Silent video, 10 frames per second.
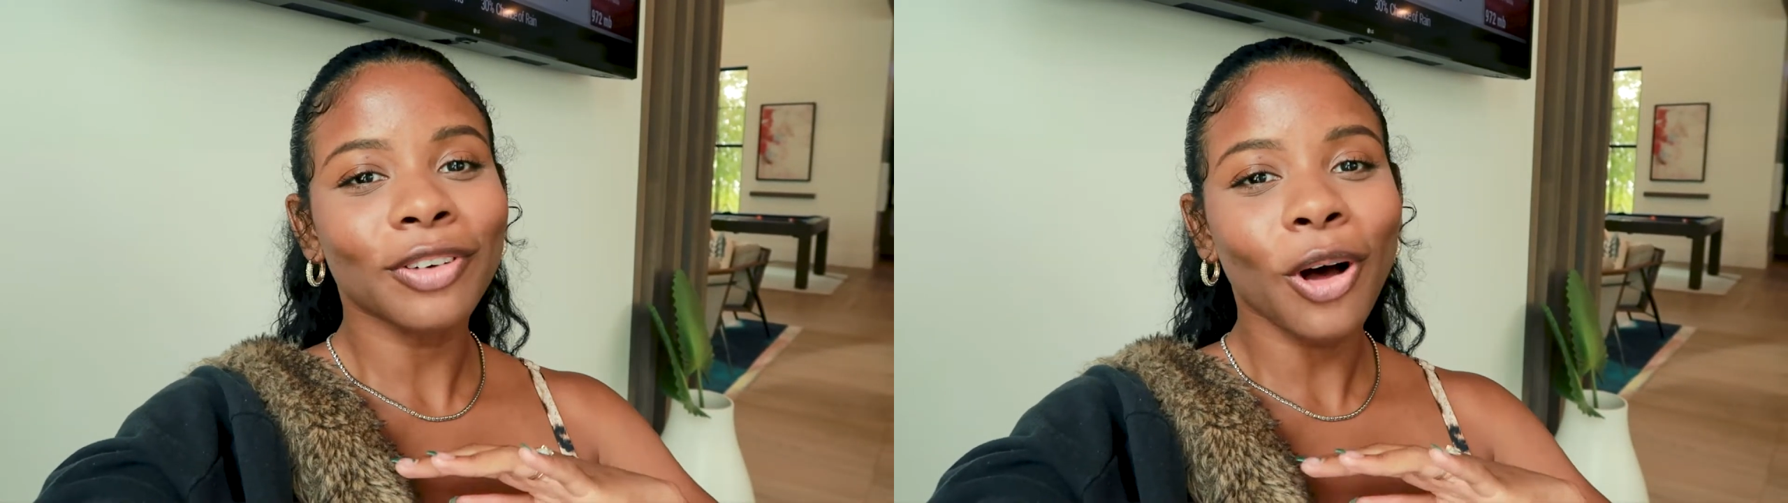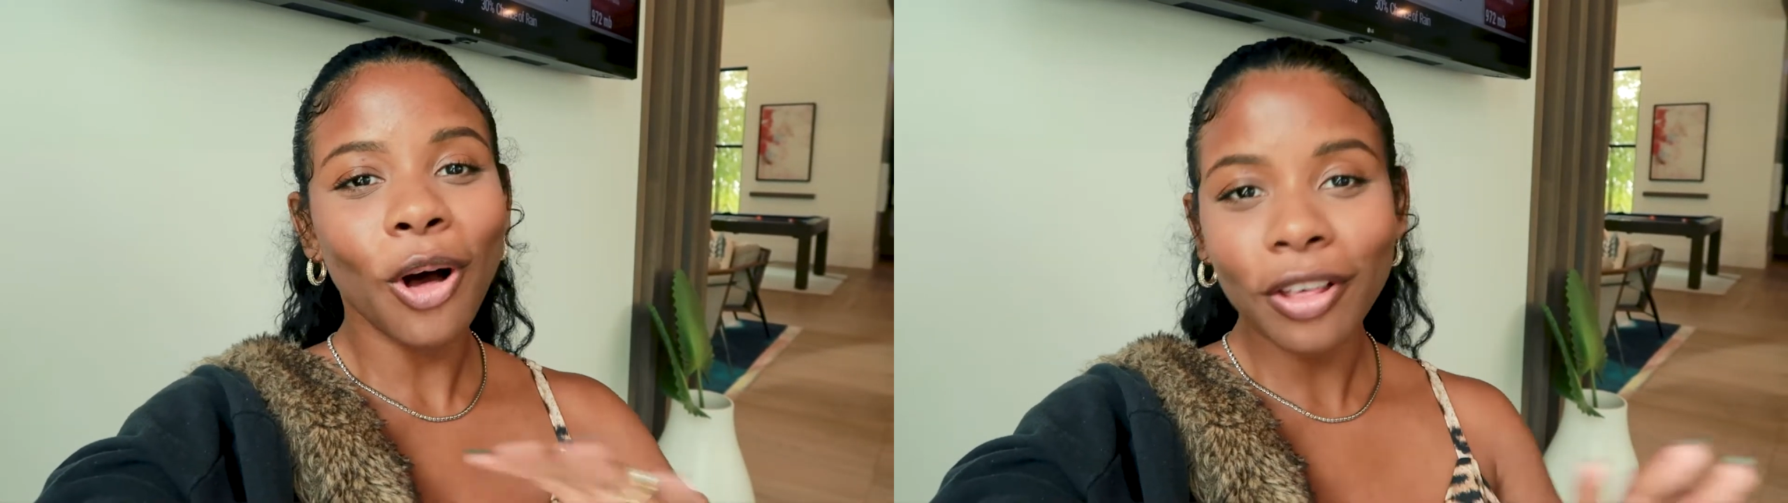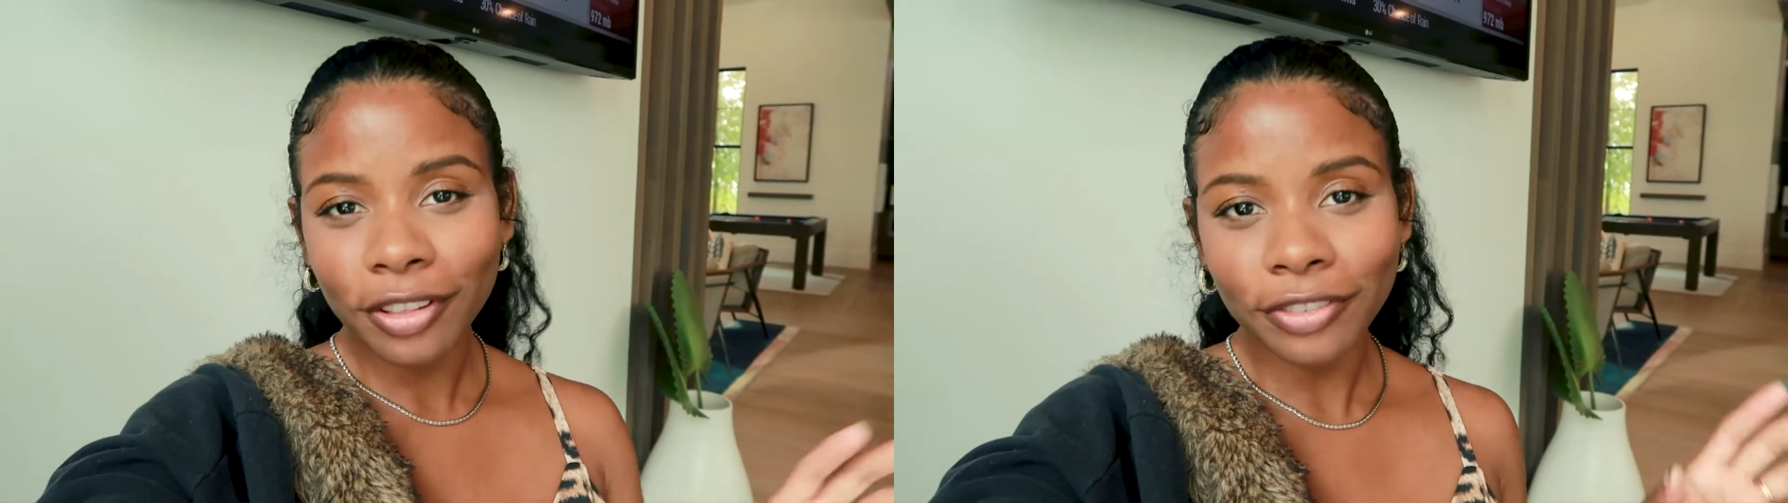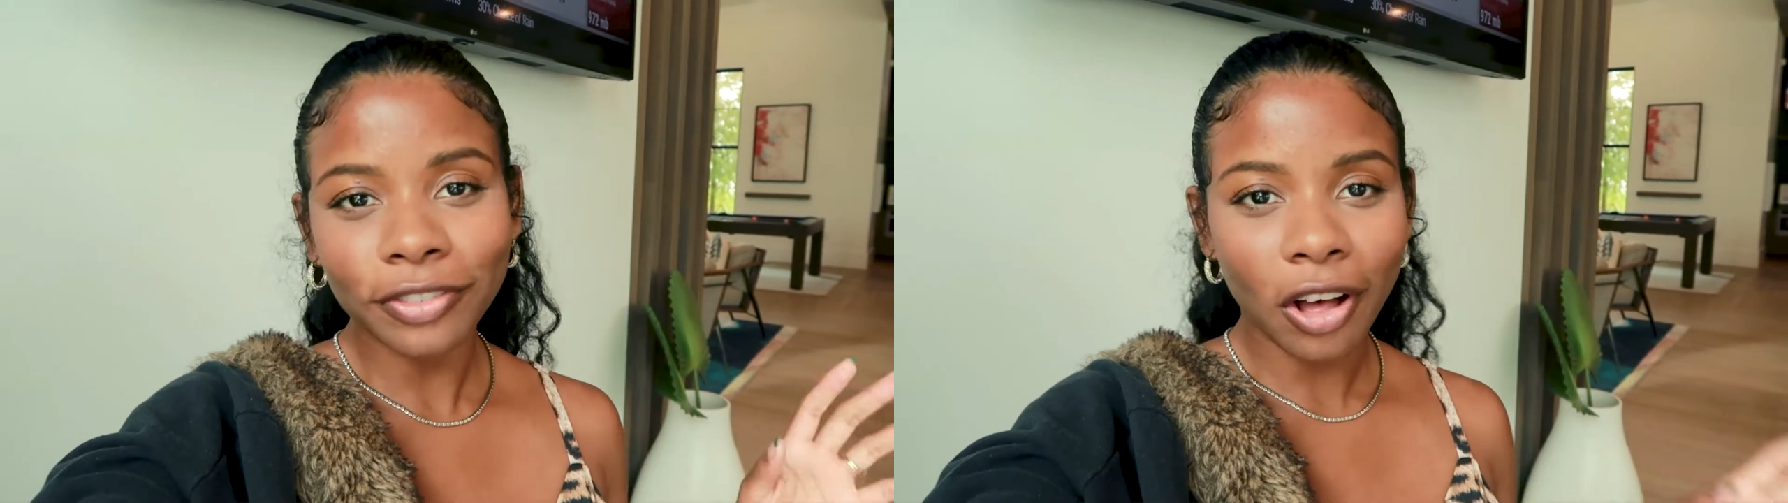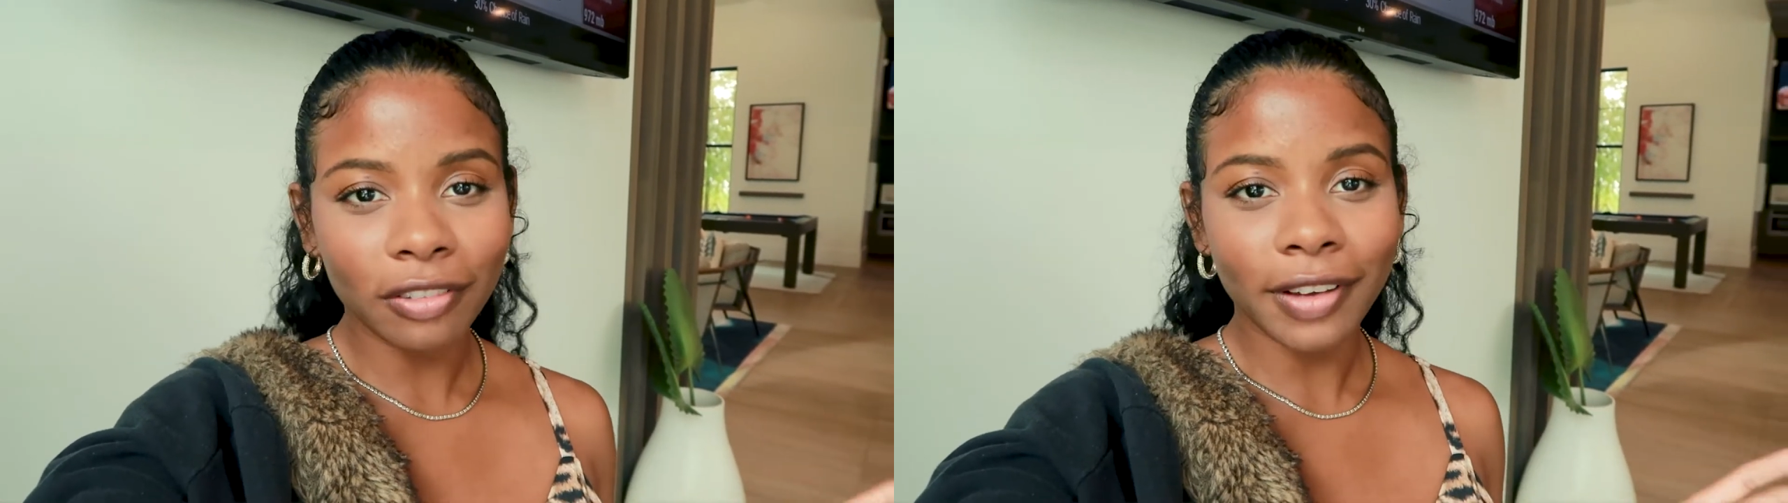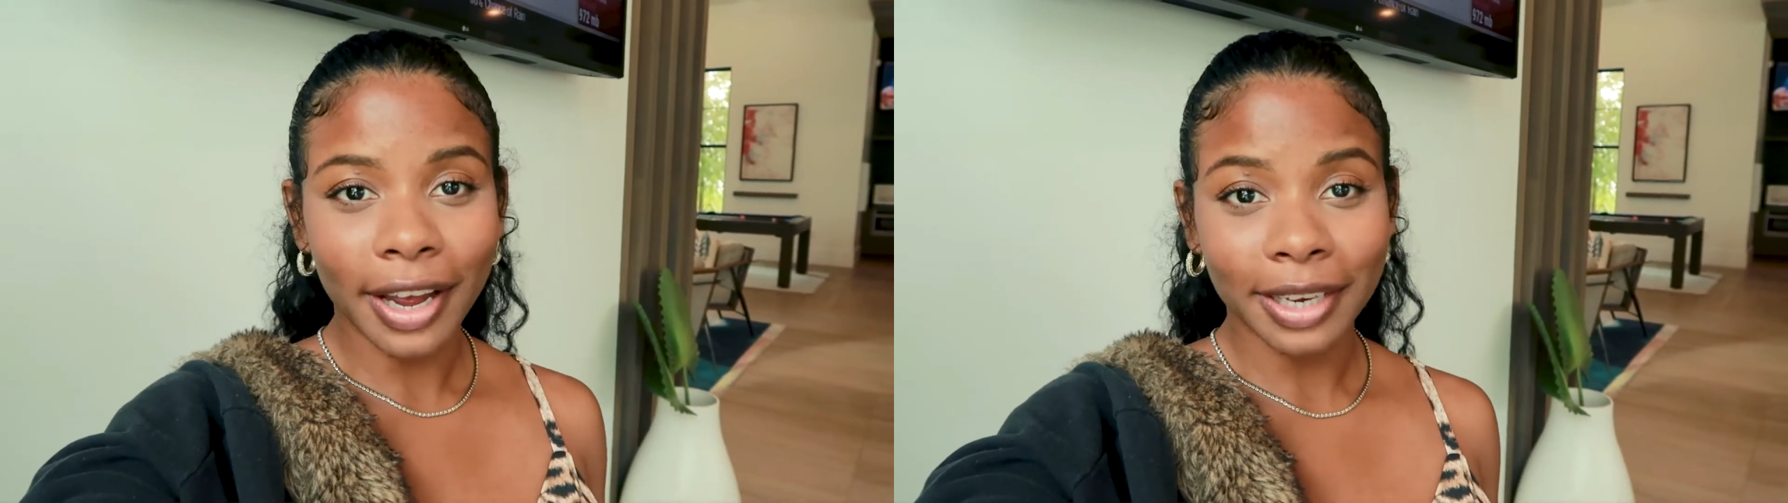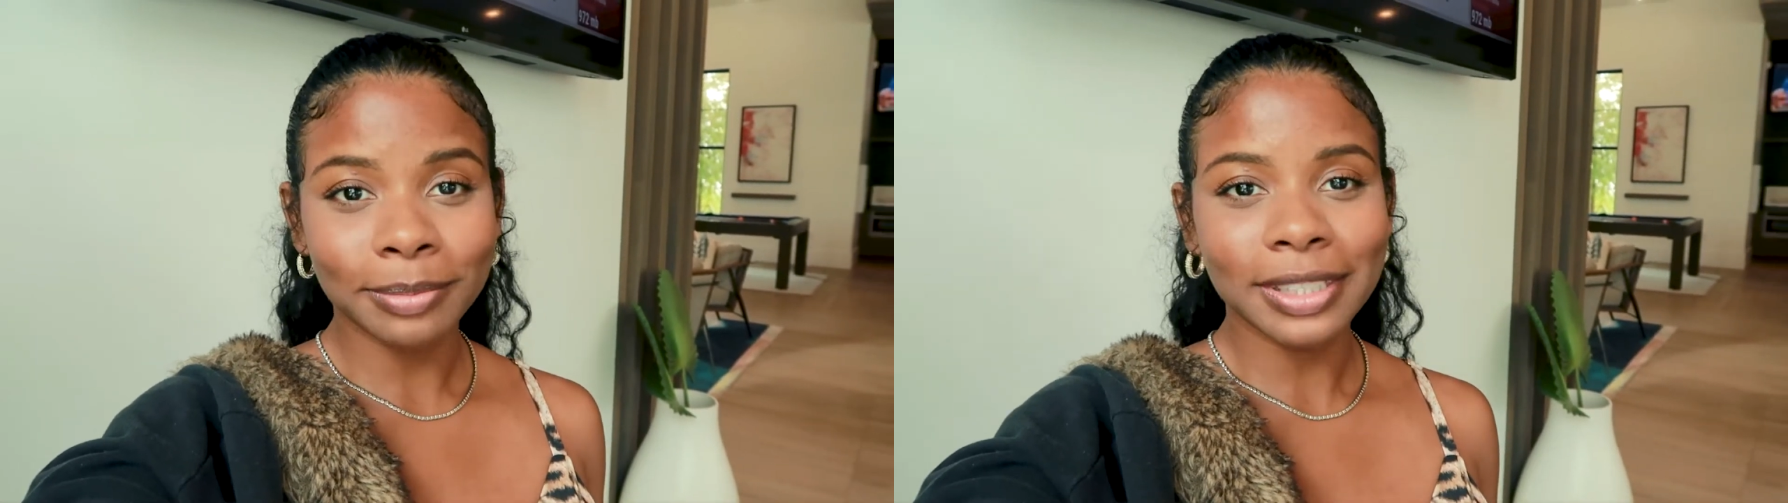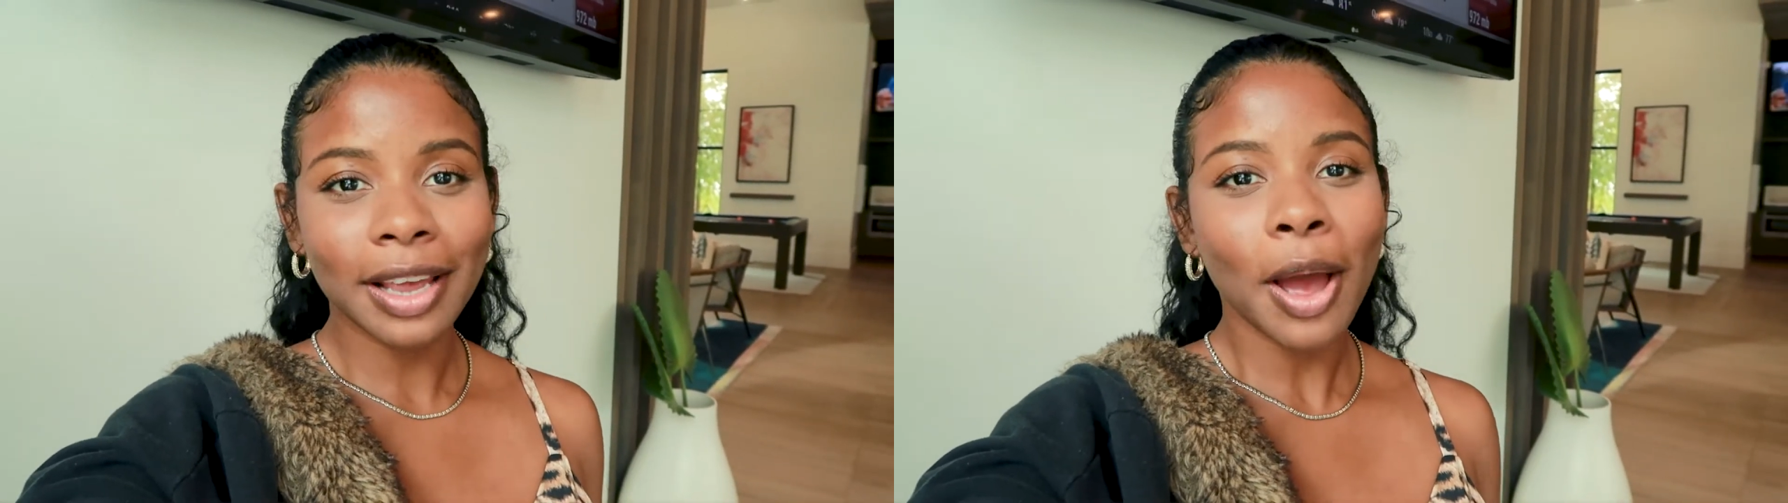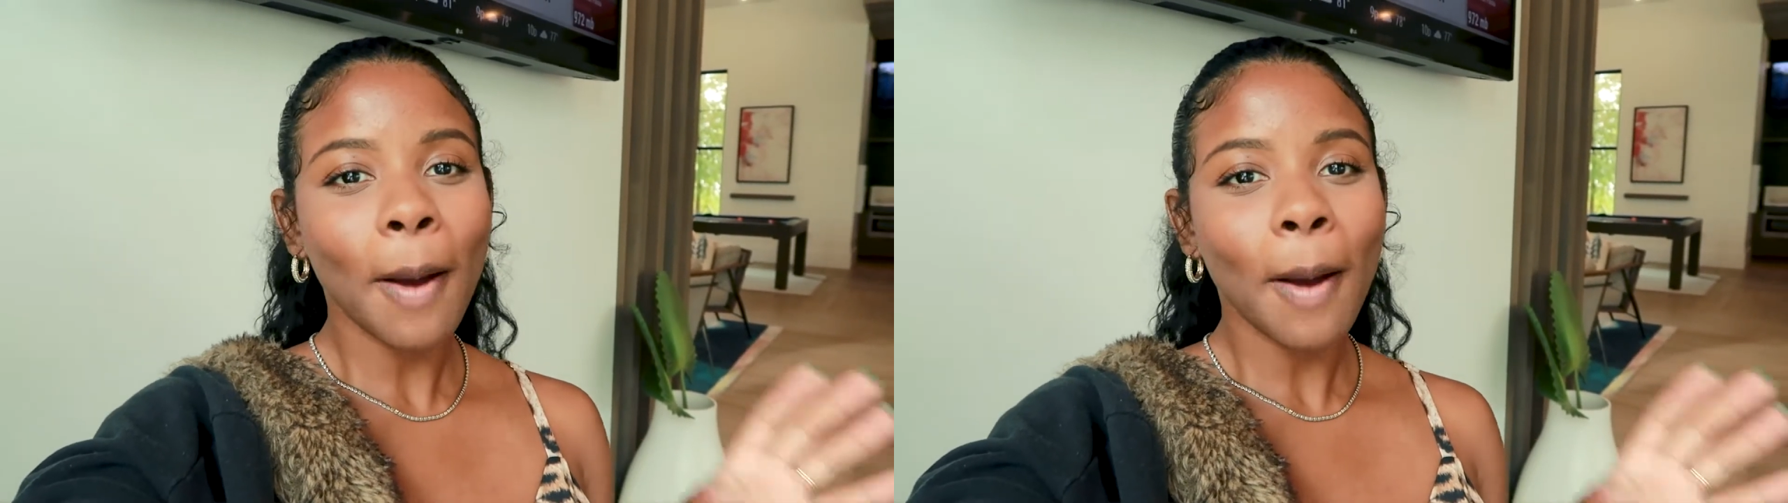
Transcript: all the fall vibes,